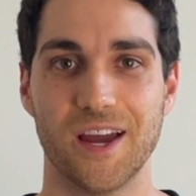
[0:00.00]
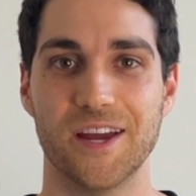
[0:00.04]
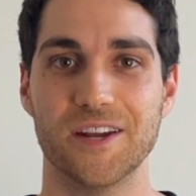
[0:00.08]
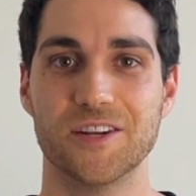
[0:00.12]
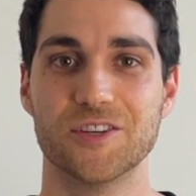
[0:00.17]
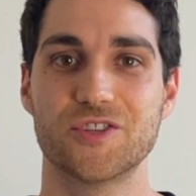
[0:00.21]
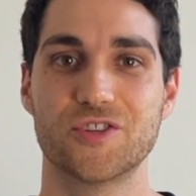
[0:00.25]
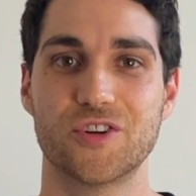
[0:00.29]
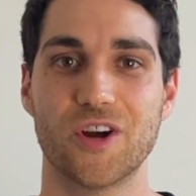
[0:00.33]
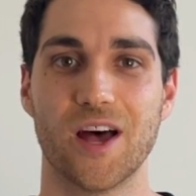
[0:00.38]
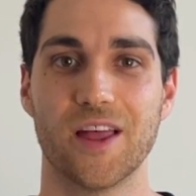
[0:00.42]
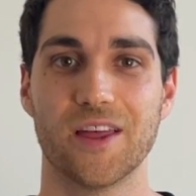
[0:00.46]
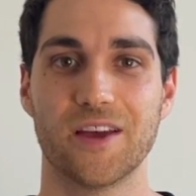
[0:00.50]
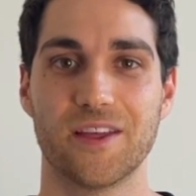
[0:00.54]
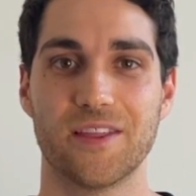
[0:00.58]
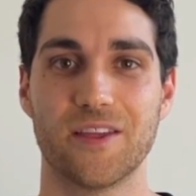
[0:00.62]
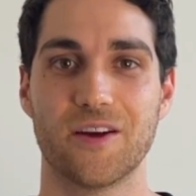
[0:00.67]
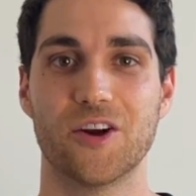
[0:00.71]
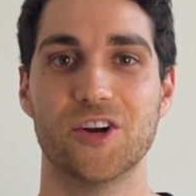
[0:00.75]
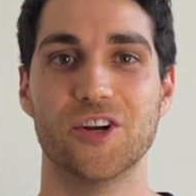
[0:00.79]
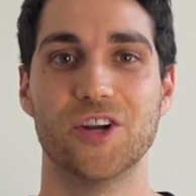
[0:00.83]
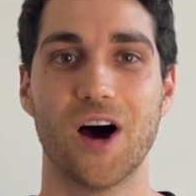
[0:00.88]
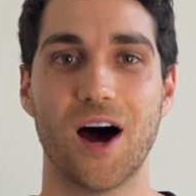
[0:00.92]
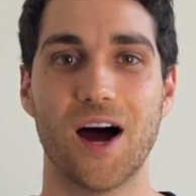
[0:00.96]
In Australia,
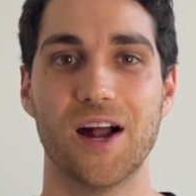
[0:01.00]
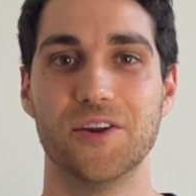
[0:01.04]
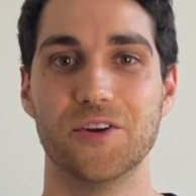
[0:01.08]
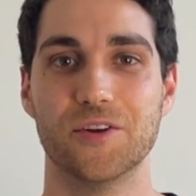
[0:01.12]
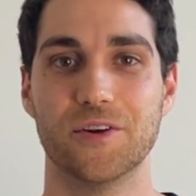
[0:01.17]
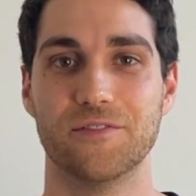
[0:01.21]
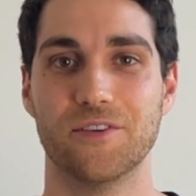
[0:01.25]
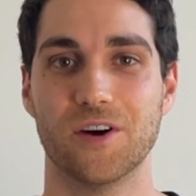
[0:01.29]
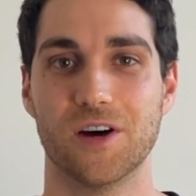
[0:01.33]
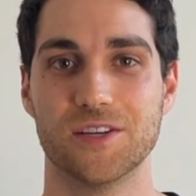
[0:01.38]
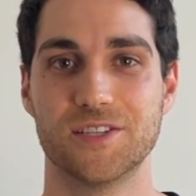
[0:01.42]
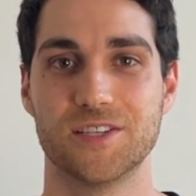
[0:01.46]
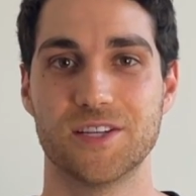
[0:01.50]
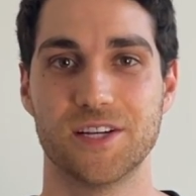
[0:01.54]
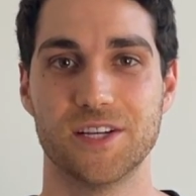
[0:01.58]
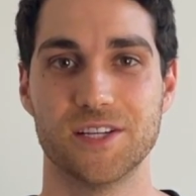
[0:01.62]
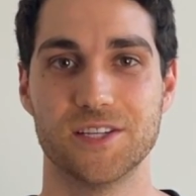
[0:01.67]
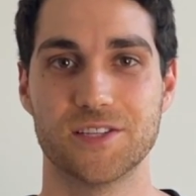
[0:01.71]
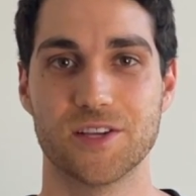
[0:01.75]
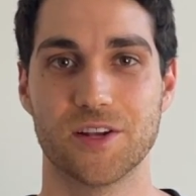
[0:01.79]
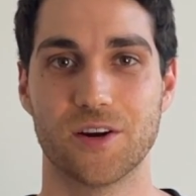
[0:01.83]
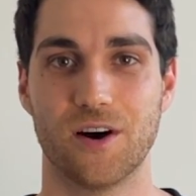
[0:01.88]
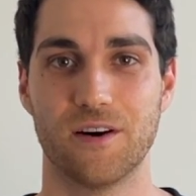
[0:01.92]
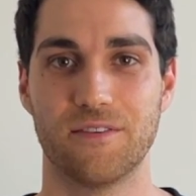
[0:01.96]
there are 9
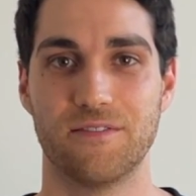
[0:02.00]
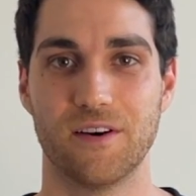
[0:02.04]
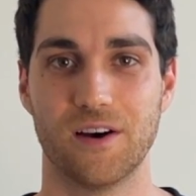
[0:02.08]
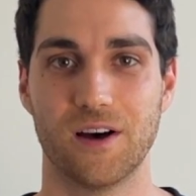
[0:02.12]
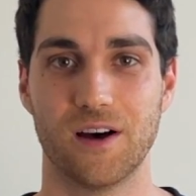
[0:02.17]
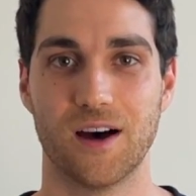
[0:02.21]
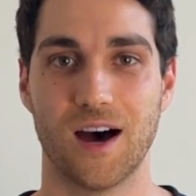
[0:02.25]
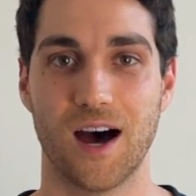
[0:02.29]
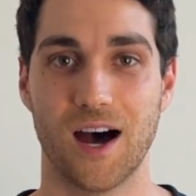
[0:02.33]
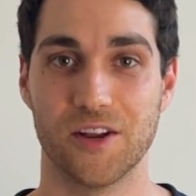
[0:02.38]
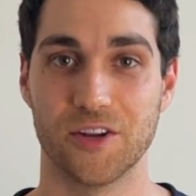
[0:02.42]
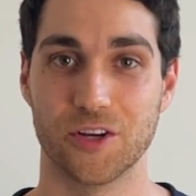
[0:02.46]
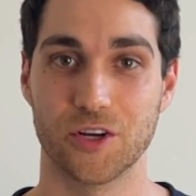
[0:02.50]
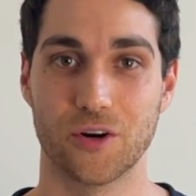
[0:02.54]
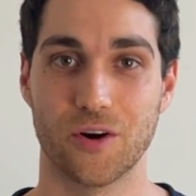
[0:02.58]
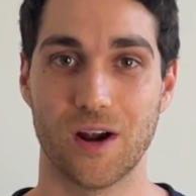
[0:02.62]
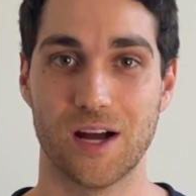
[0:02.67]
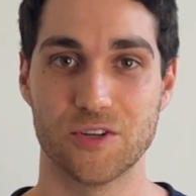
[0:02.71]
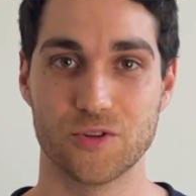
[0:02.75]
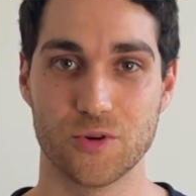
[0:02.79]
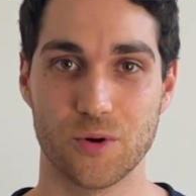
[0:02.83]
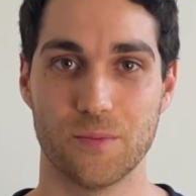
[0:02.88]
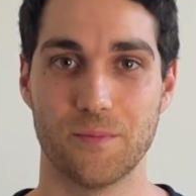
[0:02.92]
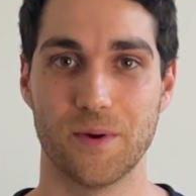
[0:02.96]
universities that offer
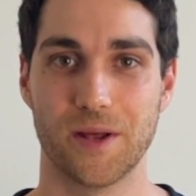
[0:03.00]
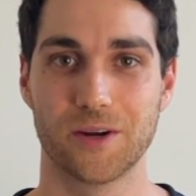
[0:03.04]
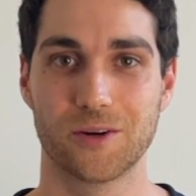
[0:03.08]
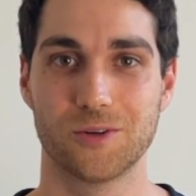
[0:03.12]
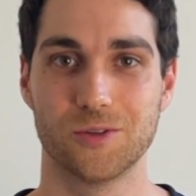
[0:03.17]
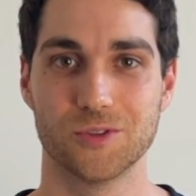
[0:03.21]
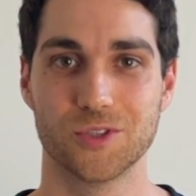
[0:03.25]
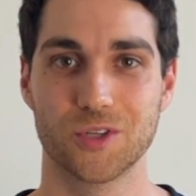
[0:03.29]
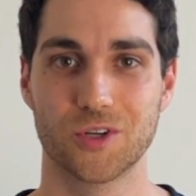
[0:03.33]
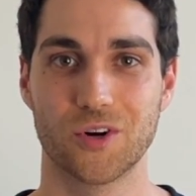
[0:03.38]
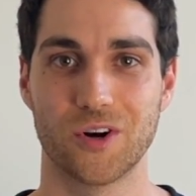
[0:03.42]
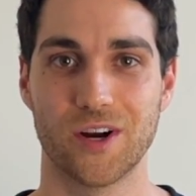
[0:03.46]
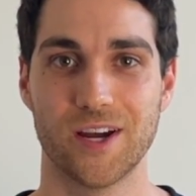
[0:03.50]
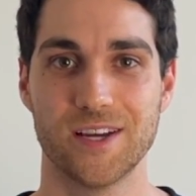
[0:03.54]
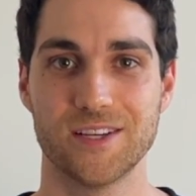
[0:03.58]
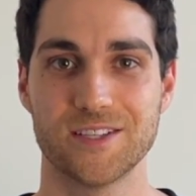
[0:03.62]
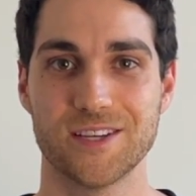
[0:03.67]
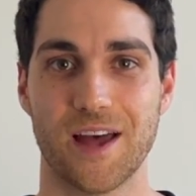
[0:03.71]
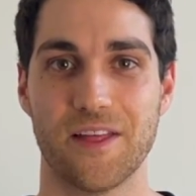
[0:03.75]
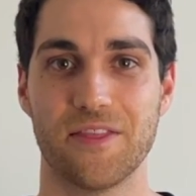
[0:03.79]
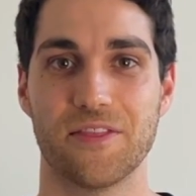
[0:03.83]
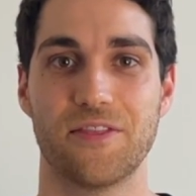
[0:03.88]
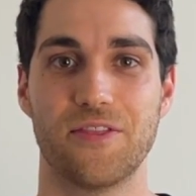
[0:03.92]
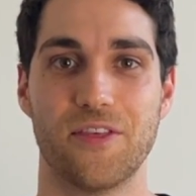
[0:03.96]
undergraduate medical degrees
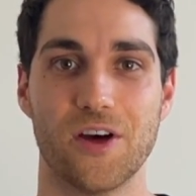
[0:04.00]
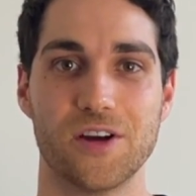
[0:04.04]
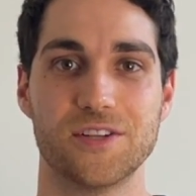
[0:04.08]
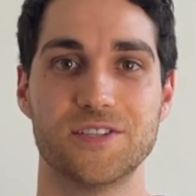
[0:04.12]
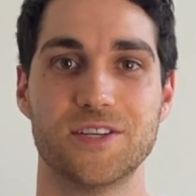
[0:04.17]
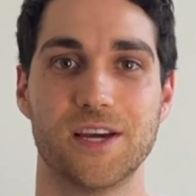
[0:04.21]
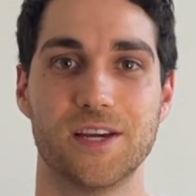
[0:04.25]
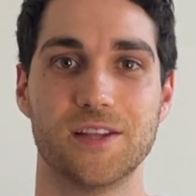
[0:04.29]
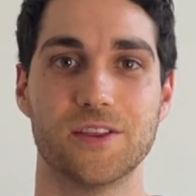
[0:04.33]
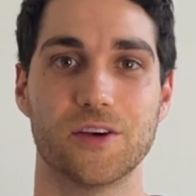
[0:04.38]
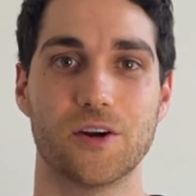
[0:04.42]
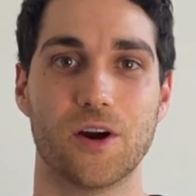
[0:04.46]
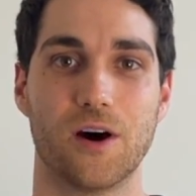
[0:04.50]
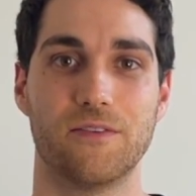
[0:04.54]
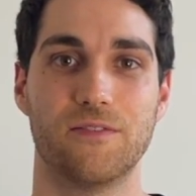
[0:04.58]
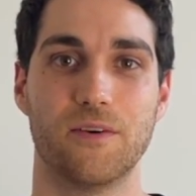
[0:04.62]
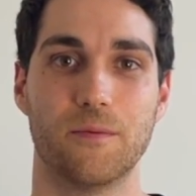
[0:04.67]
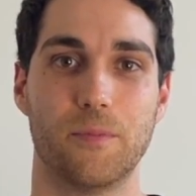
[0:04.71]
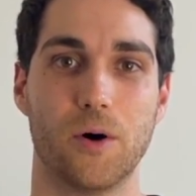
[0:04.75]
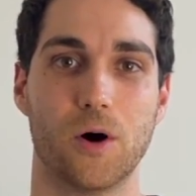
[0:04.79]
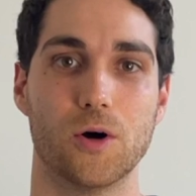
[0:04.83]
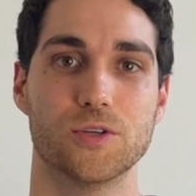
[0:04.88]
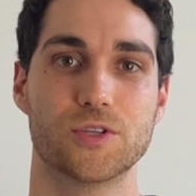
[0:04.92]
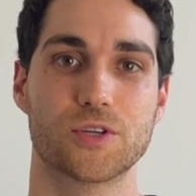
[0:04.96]
and 13 that offer
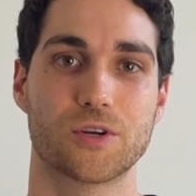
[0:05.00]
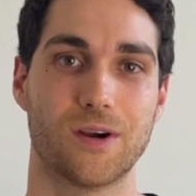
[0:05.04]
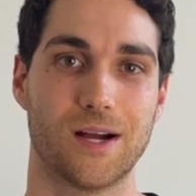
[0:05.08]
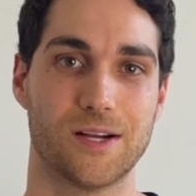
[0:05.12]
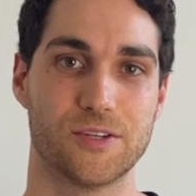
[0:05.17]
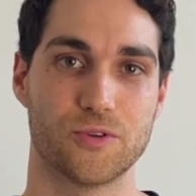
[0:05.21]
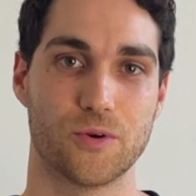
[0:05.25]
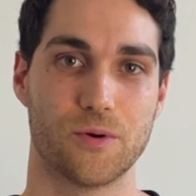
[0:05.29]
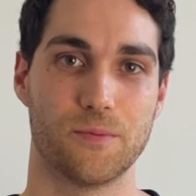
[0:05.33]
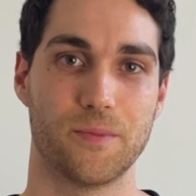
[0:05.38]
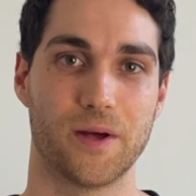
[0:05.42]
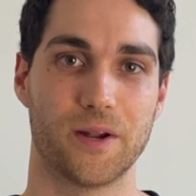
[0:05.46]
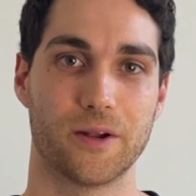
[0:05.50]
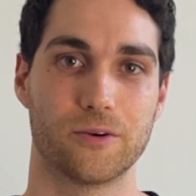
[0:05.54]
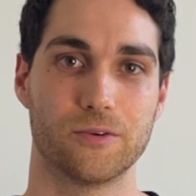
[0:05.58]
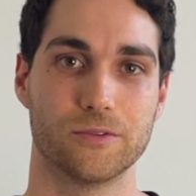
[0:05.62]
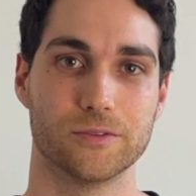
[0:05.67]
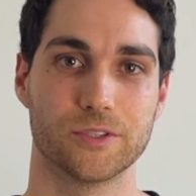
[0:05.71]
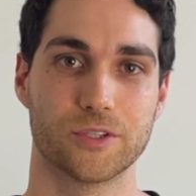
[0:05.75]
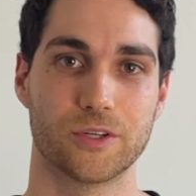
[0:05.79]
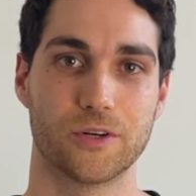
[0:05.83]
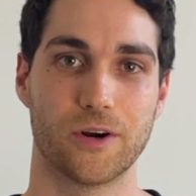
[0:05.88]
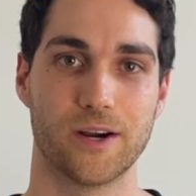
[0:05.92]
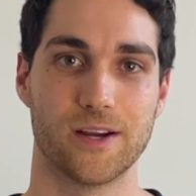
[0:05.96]
postgraduate medical
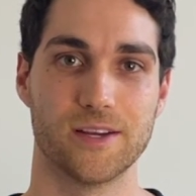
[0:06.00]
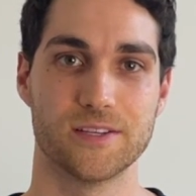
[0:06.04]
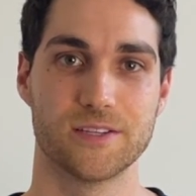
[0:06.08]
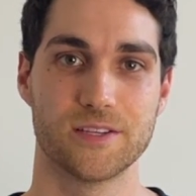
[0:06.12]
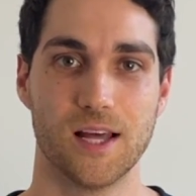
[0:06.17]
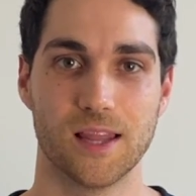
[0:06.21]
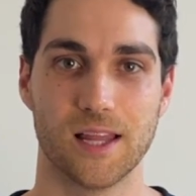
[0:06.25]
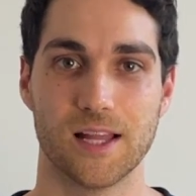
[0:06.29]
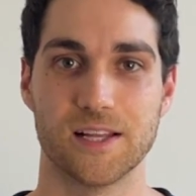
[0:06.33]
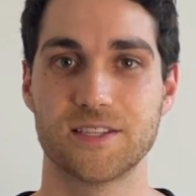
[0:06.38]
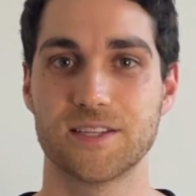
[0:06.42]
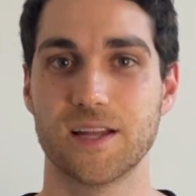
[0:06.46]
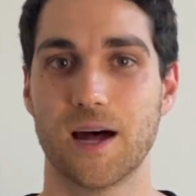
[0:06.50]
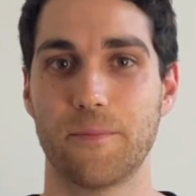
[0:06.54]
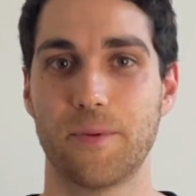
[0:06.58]
degrees. Let's start